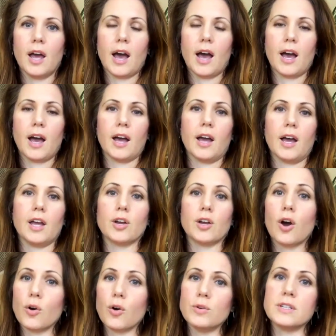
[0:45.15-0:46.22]
uh, and
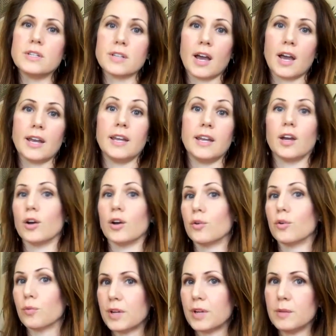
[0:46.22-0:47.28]
co designing
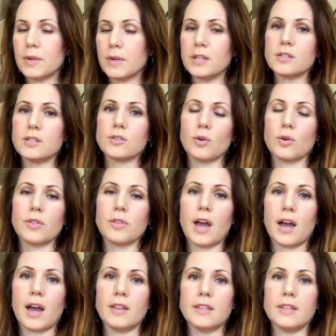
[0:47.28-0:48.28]
agreement so that